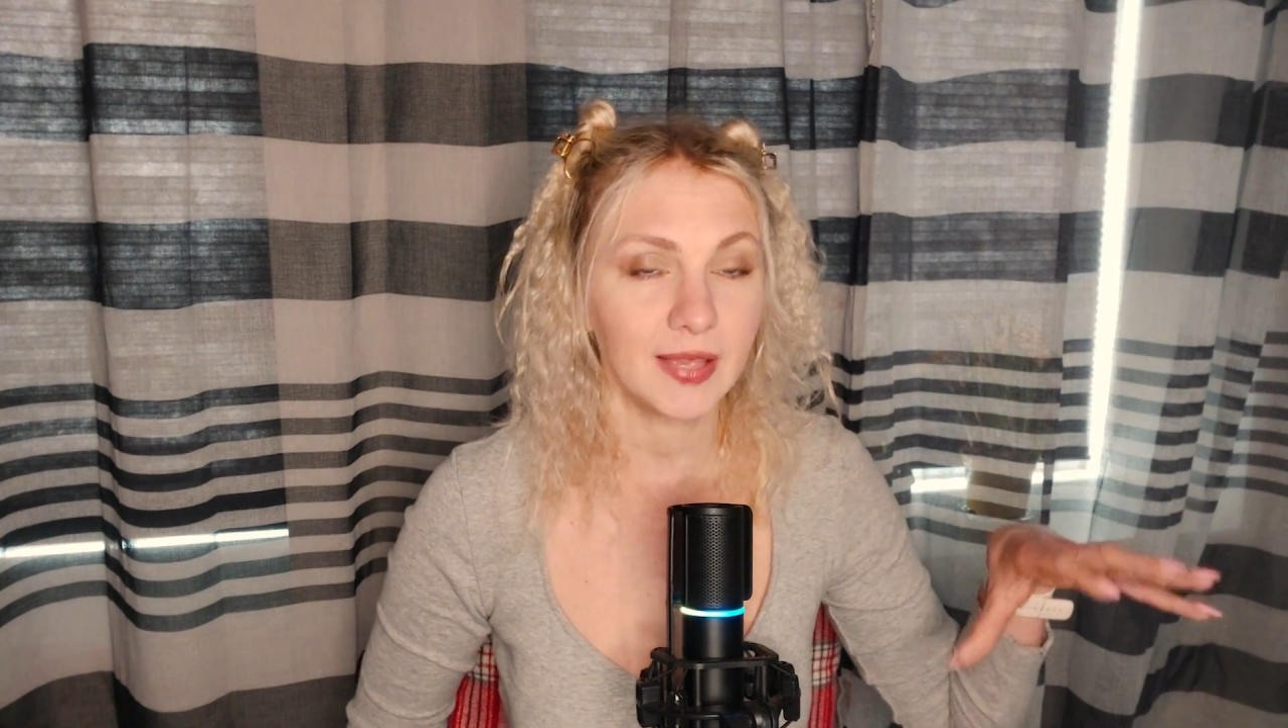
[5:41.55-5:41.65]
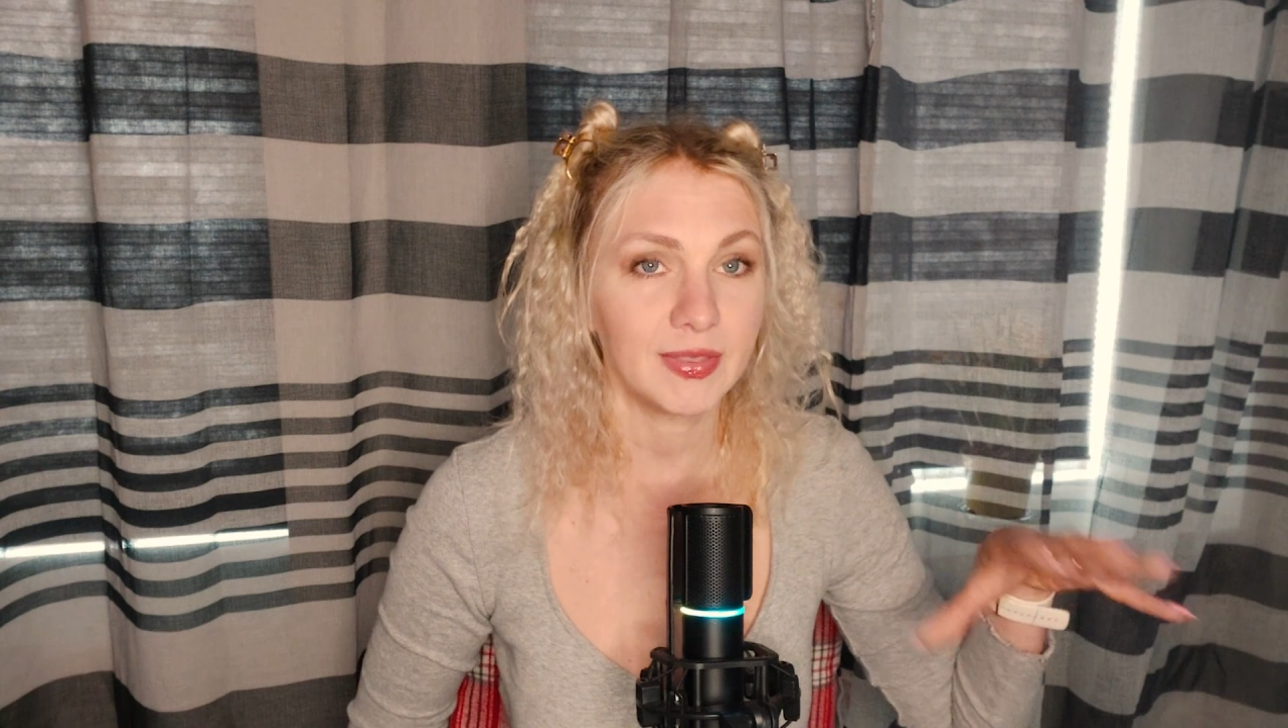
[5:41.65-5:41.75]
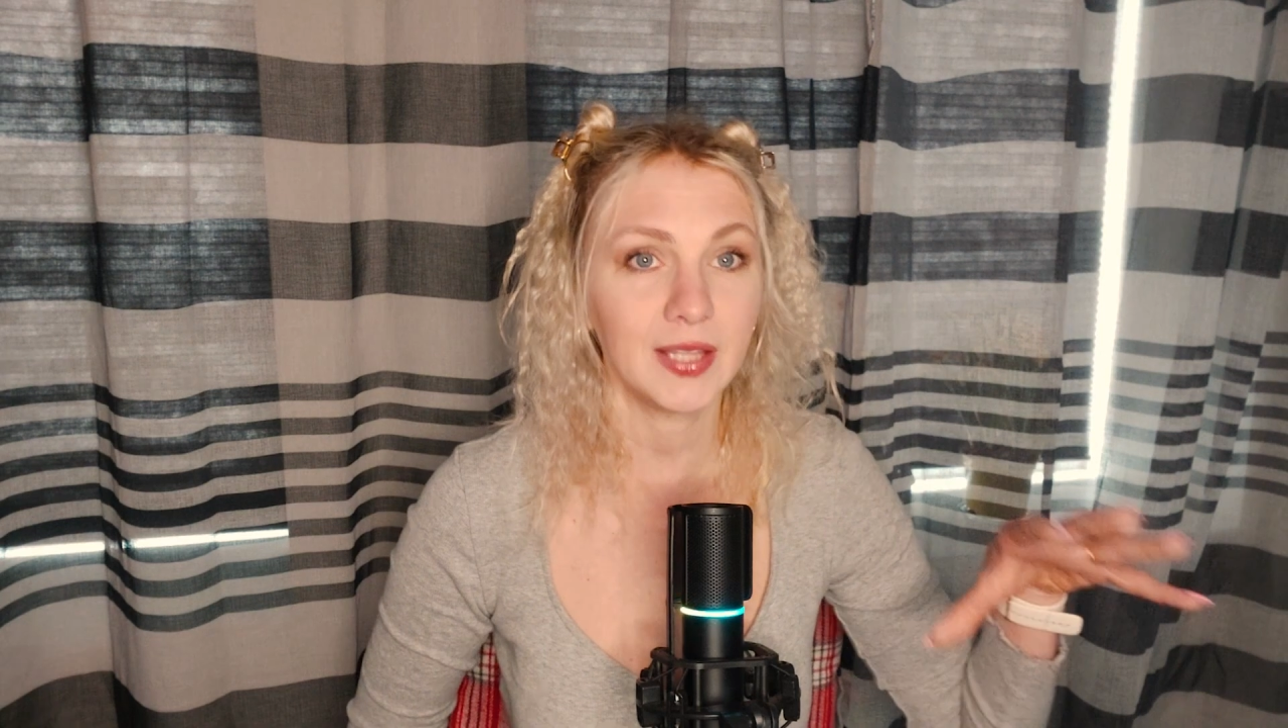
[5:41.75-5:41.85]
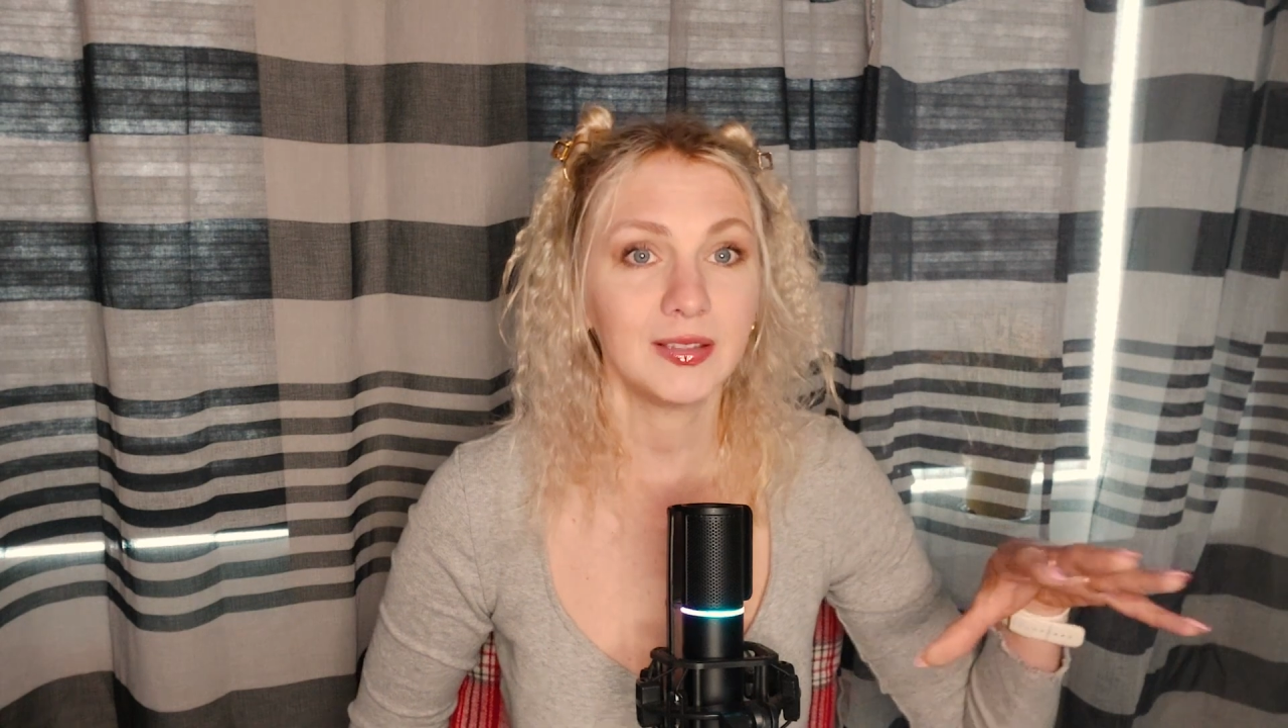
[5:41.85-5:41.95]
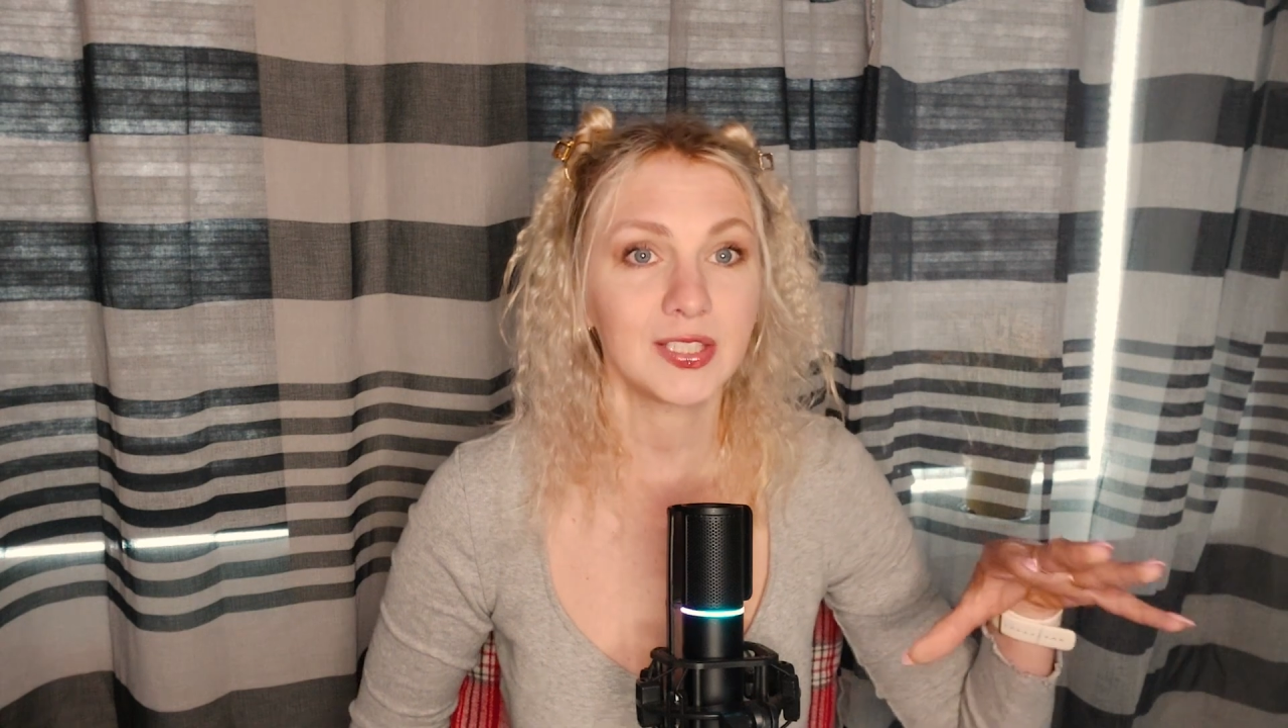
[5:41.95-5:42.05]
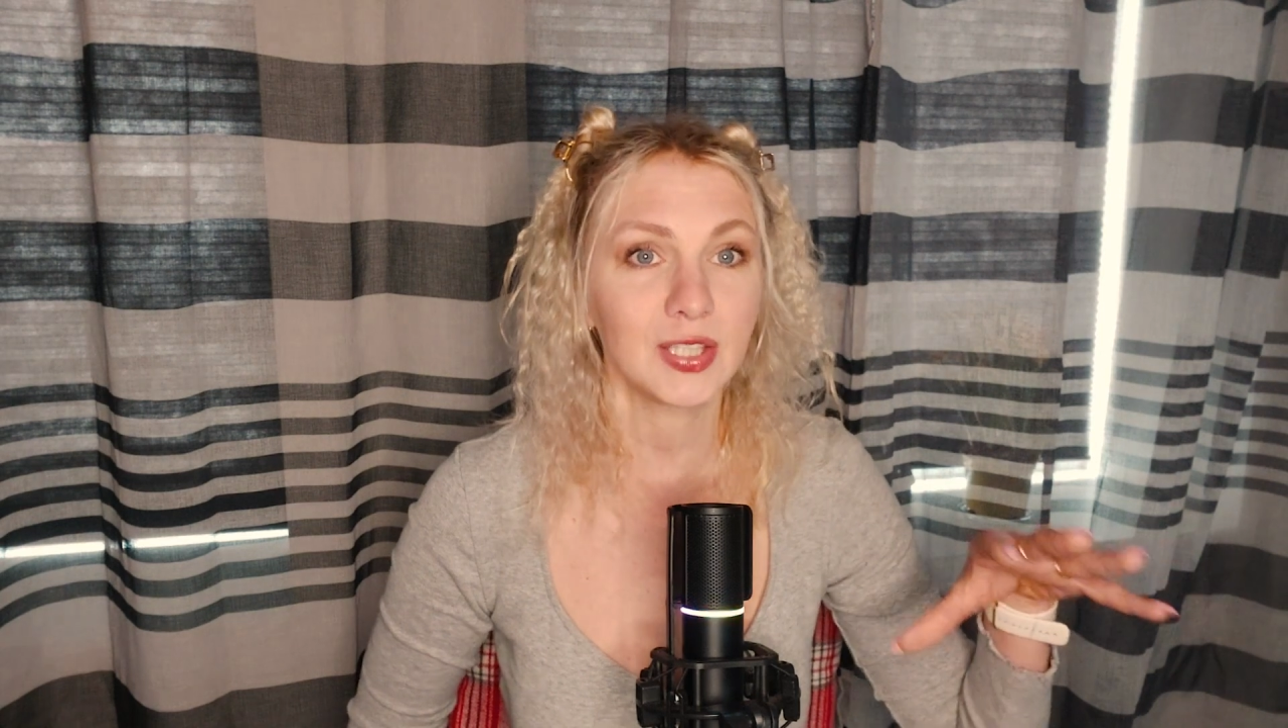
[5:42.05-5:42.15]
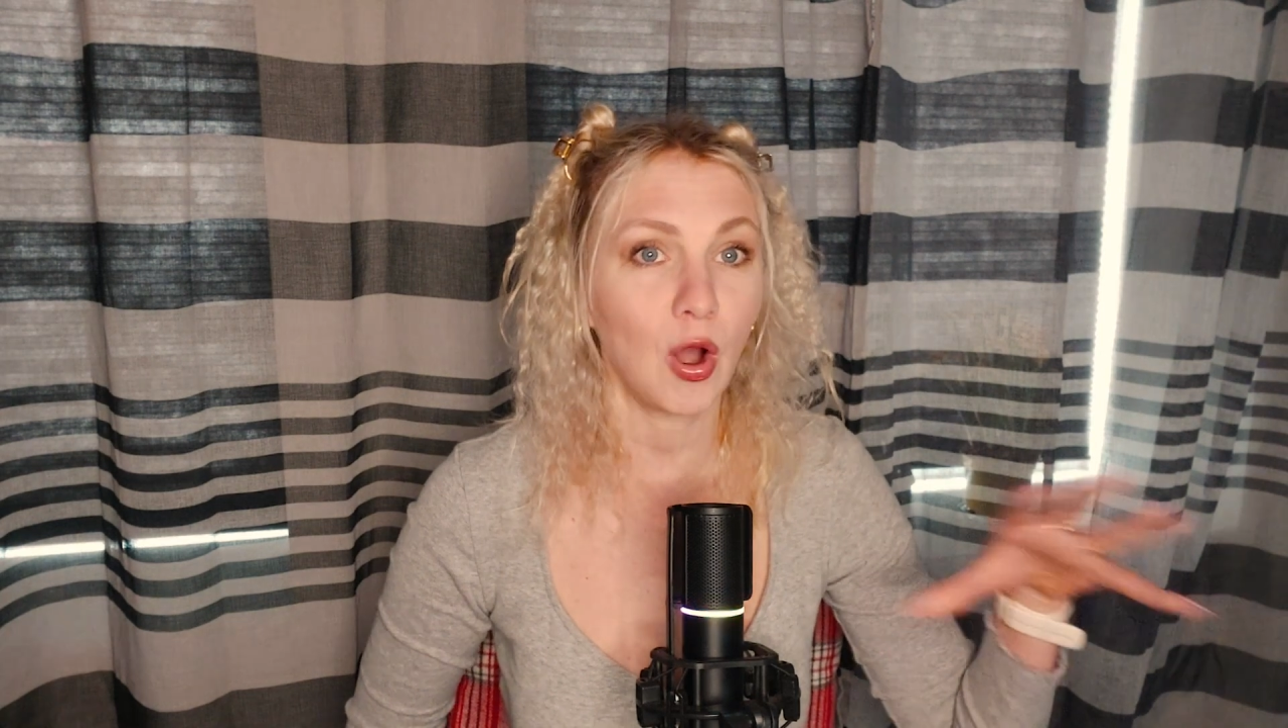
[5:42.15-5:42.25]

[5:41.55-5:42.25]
And then this